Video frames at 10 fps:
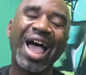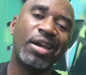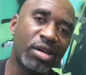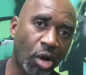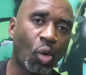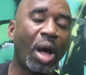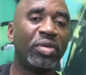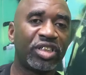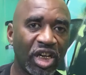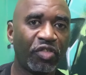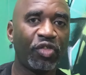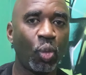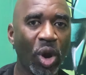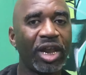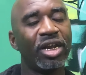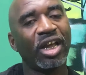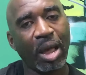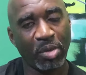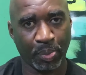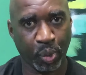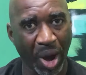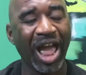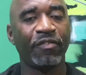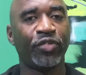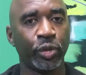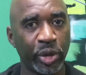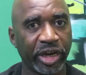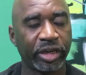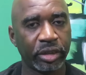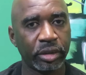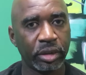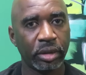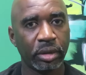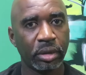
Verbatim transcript: I know I'm a self-aware nigga, I'm a prideful nigga.